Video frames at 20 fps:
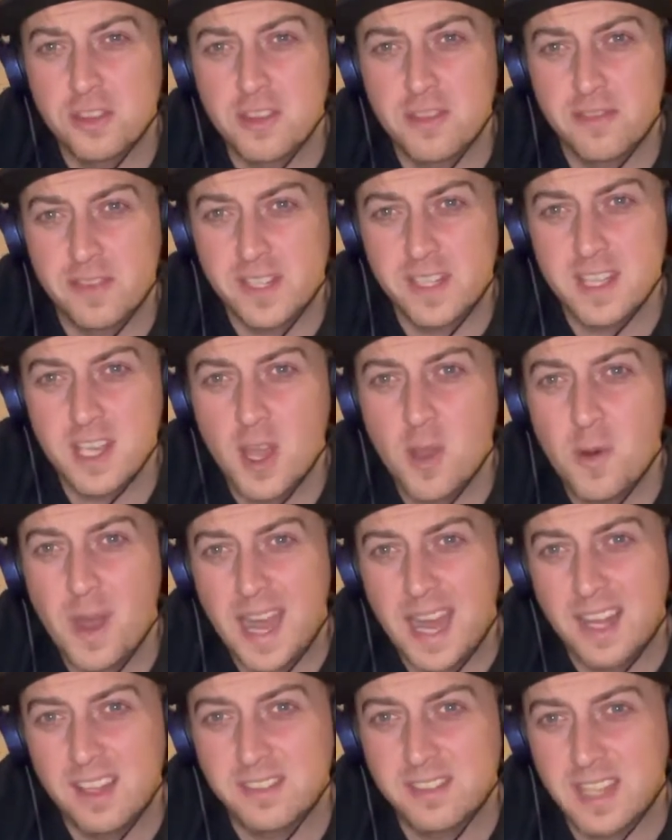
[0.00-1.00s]
the video
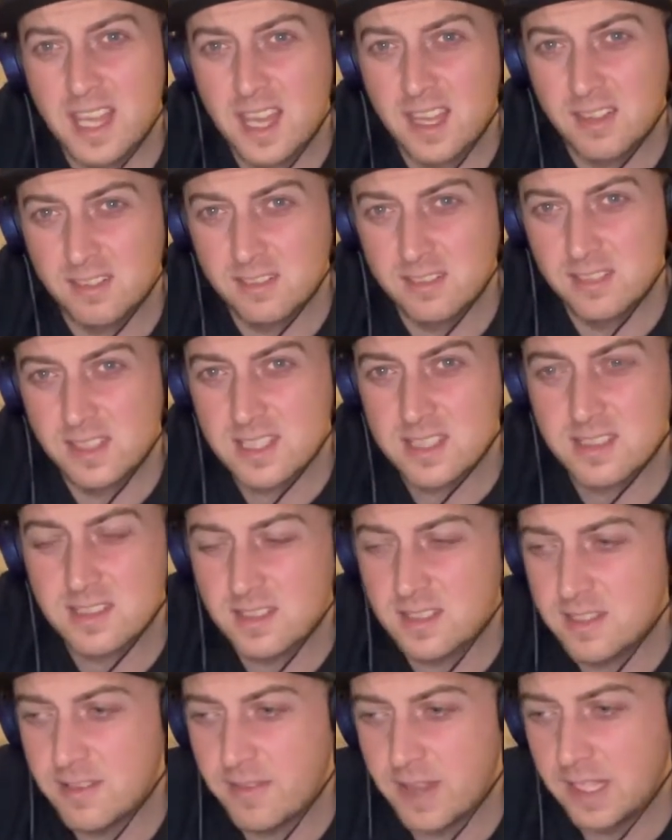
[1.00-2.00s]
at that
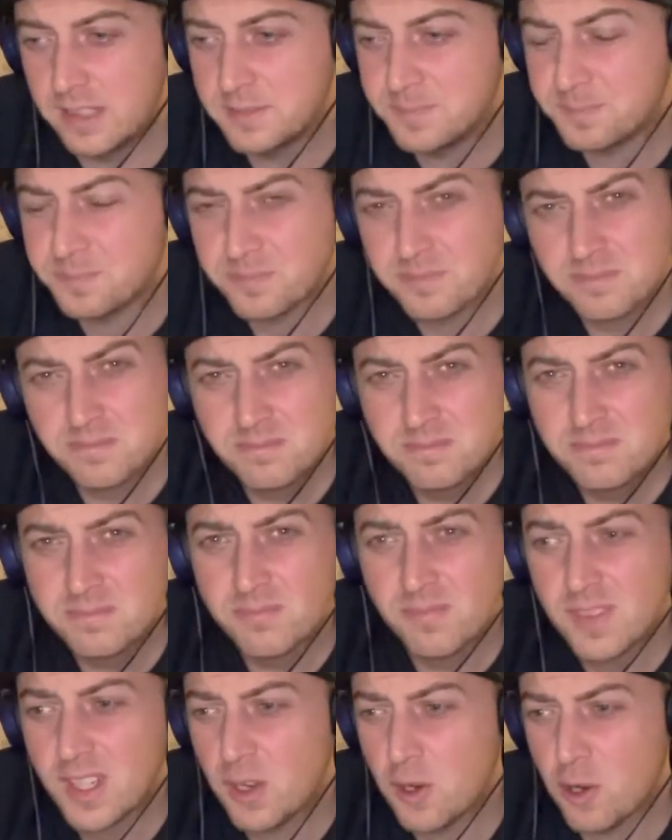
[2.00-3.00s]
listening event,
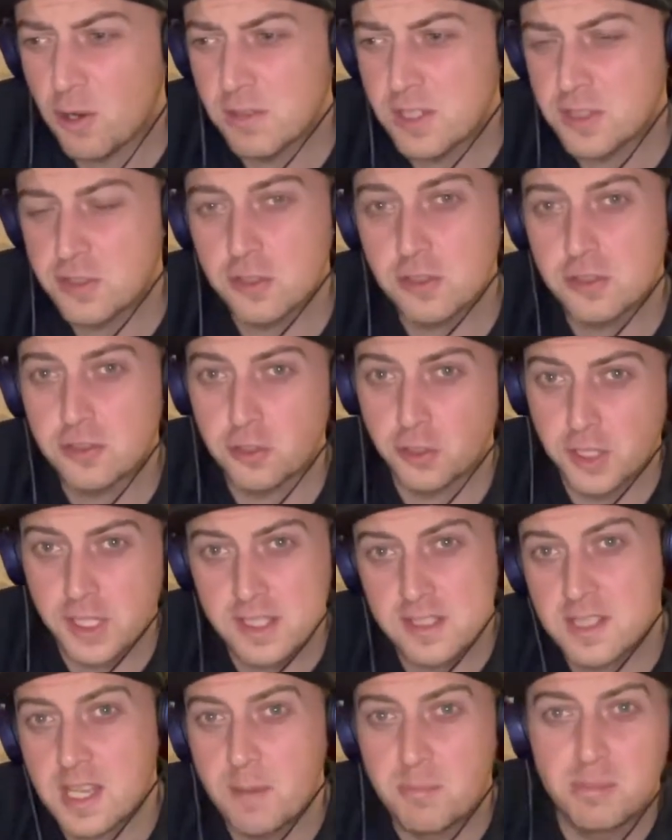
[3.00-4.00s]
or he's just done
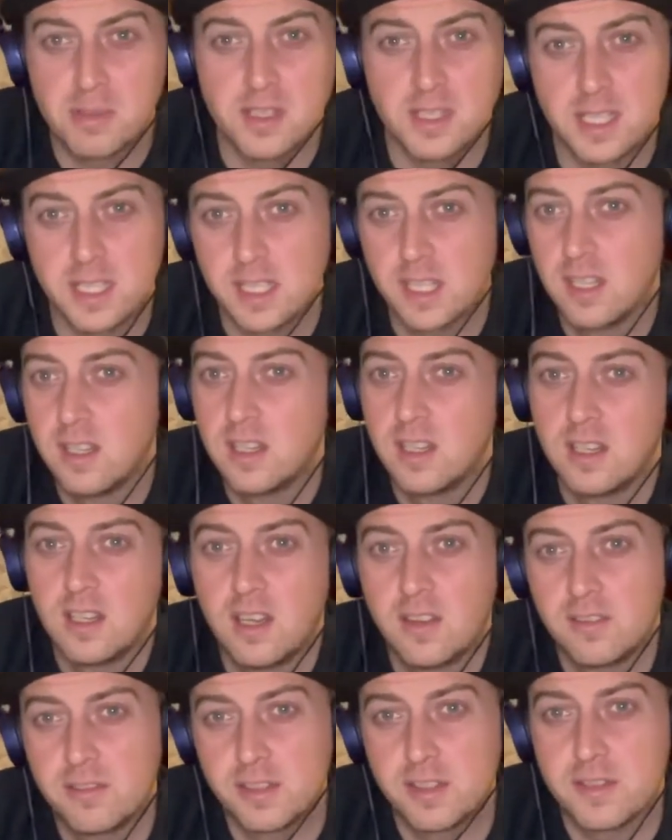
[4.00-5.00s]
it separately
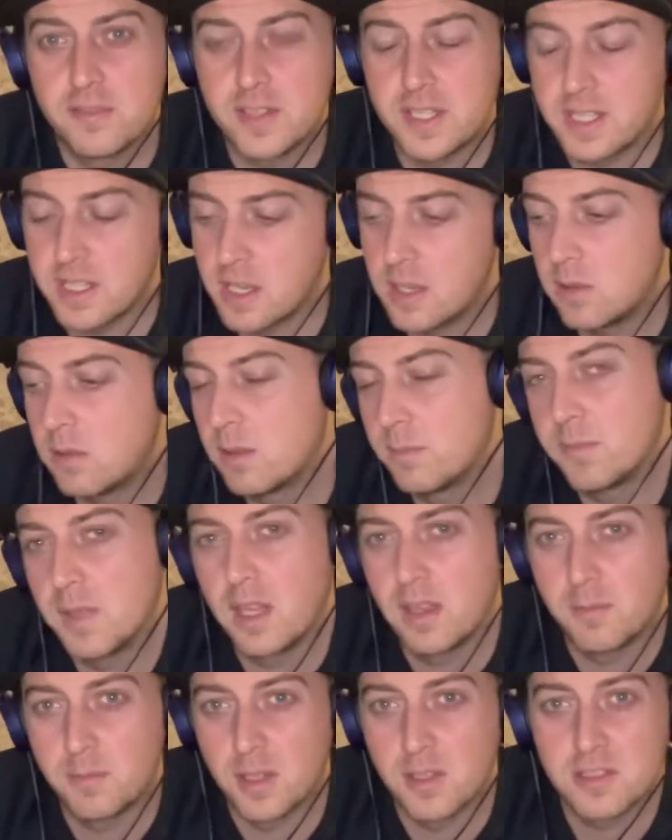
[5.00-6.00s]
for the video.
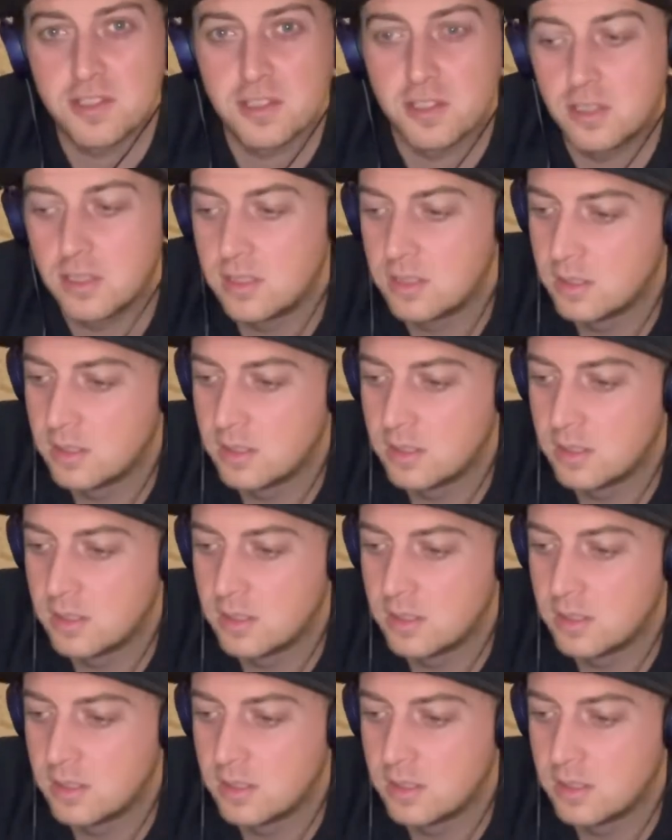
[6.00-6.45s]
I'm not sure.